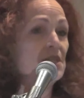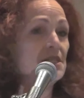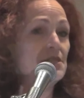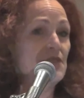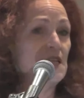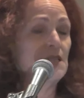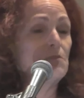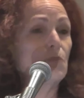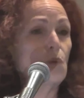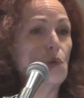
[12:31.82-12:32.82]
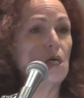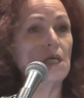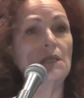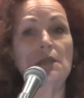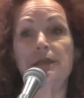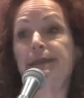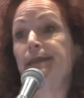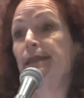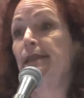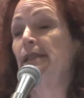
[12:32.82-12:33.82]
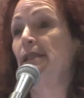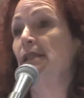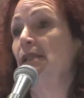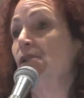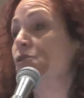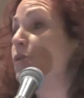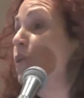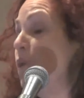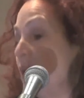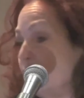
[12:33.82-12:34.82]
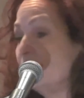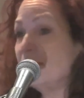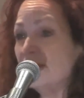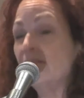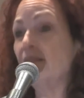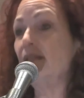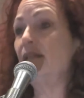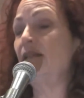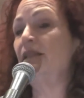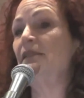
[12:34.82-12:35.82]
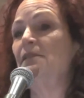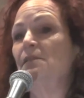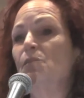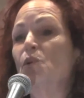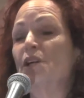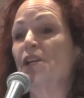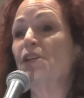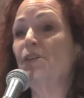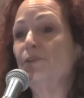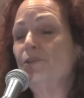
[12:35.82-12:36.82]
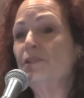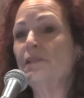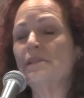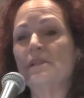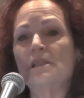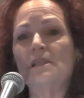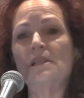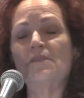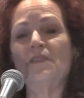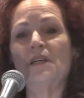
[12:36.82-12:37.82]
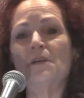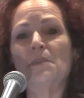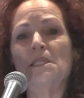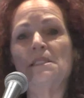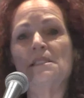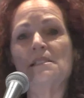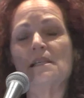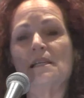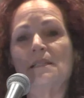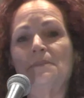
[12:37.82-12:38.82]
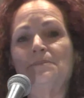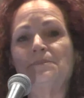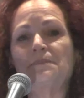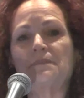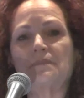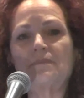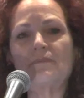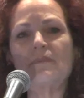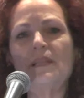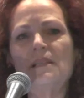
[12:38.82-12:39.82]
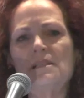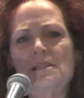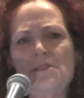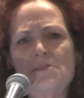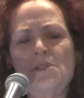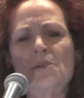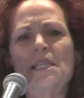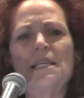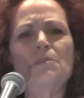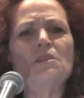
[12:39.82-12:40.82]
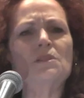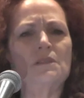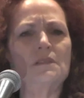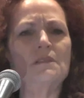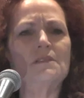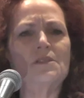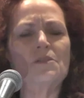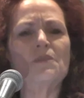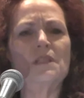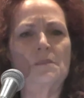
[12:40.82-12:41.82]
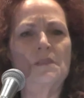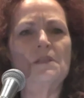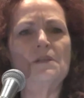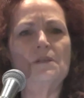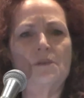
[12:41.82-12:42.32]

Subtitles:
We can develop more toys, more cues in the environment to enable girls to really be